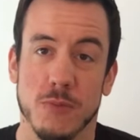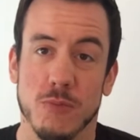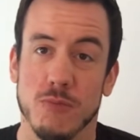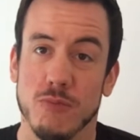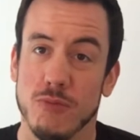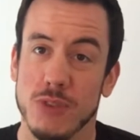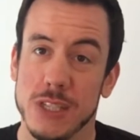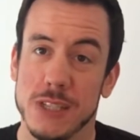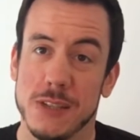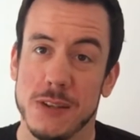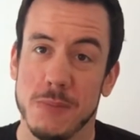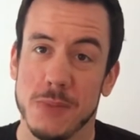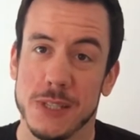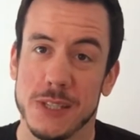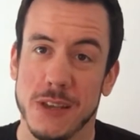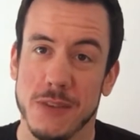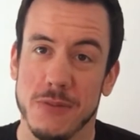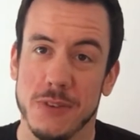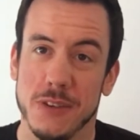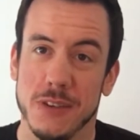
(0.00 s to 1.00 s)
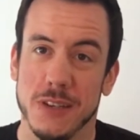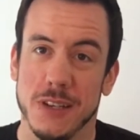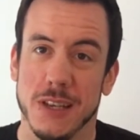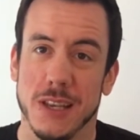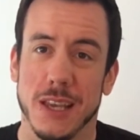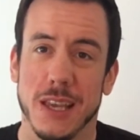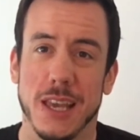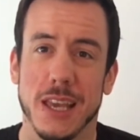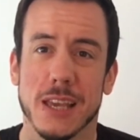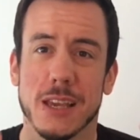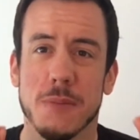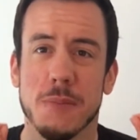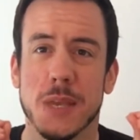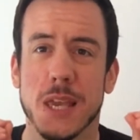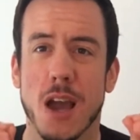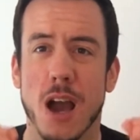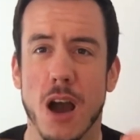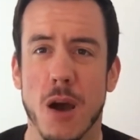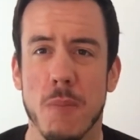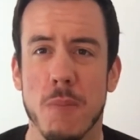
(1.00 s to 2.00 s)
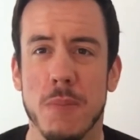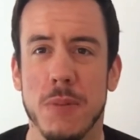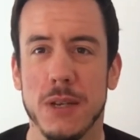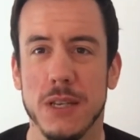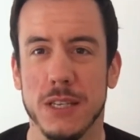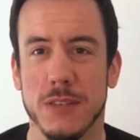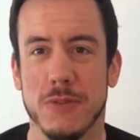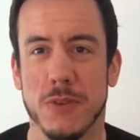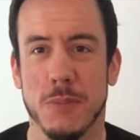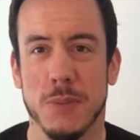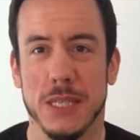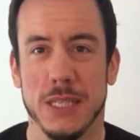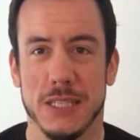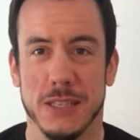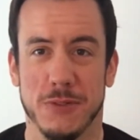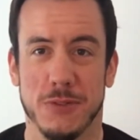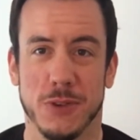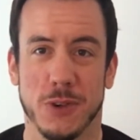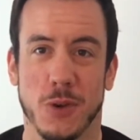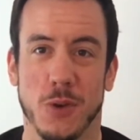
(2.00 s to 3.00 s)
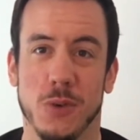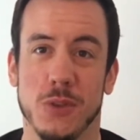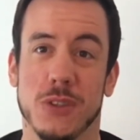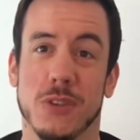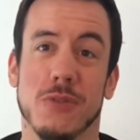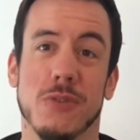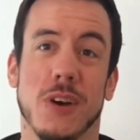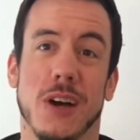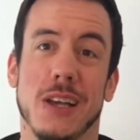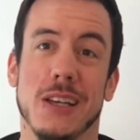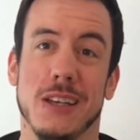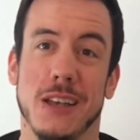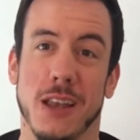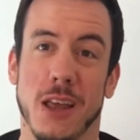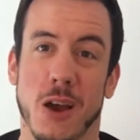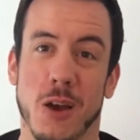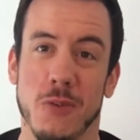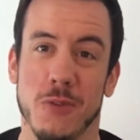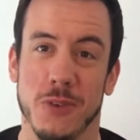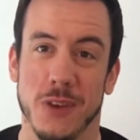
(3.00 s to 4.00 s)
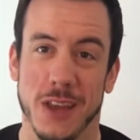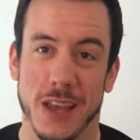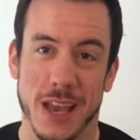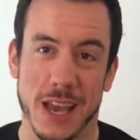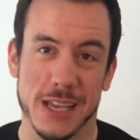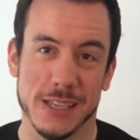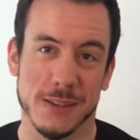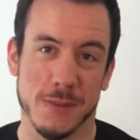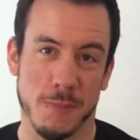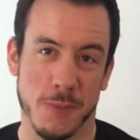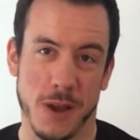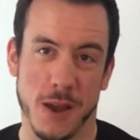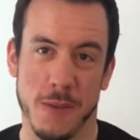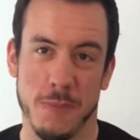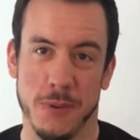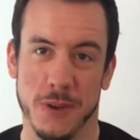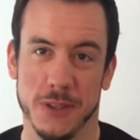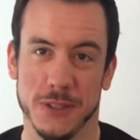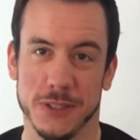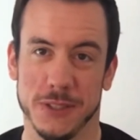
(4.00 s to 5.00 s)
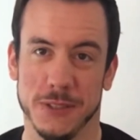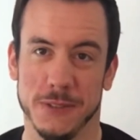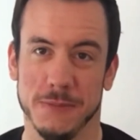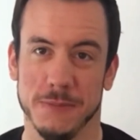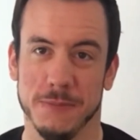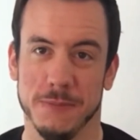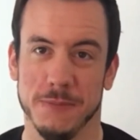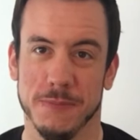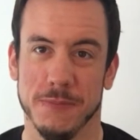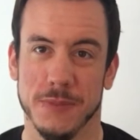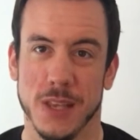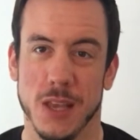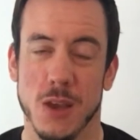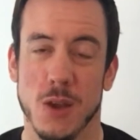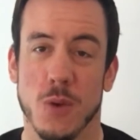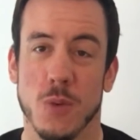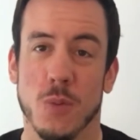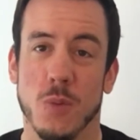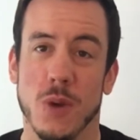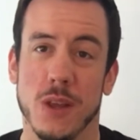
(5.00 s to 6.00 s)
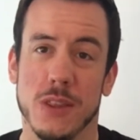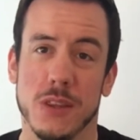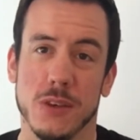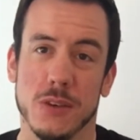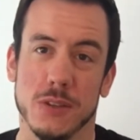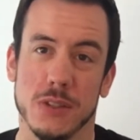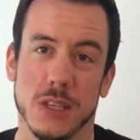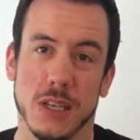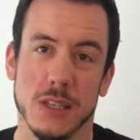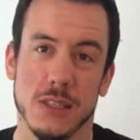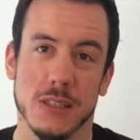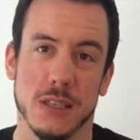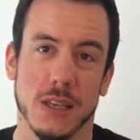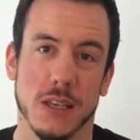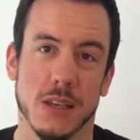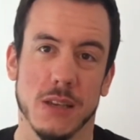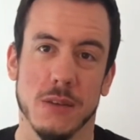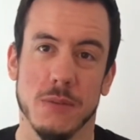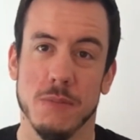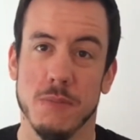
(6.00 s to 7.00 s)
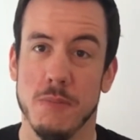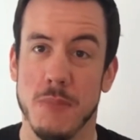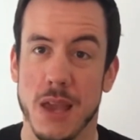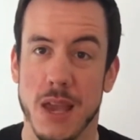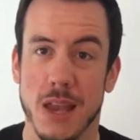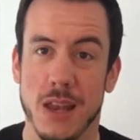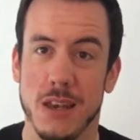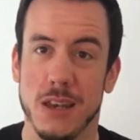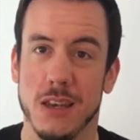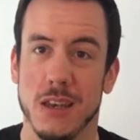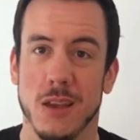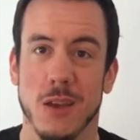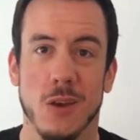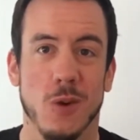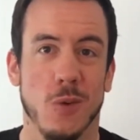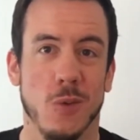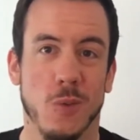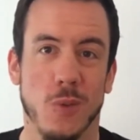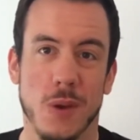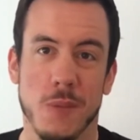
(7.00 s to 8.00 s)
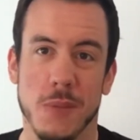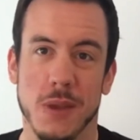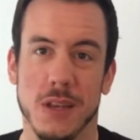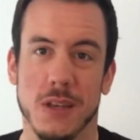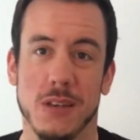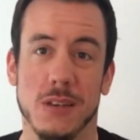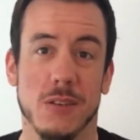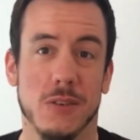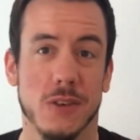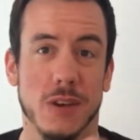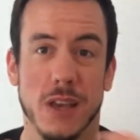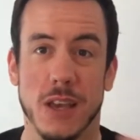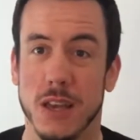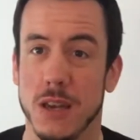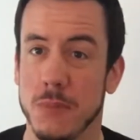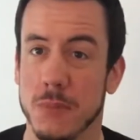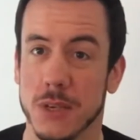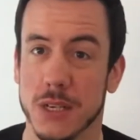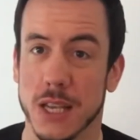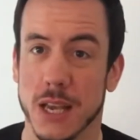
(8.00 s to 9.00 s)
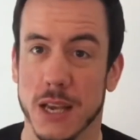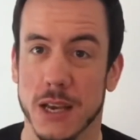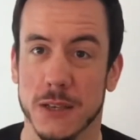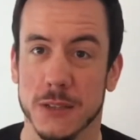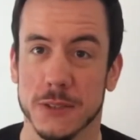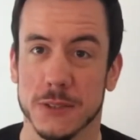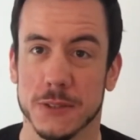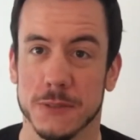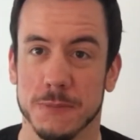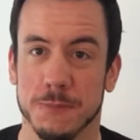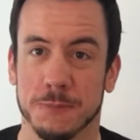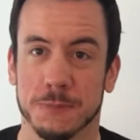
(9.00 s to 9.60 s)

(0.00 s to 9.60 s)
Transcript: Reason number 7, it can be unbelievably difficult to find love as a bi person. Whether you're dating men, women, or anybody else,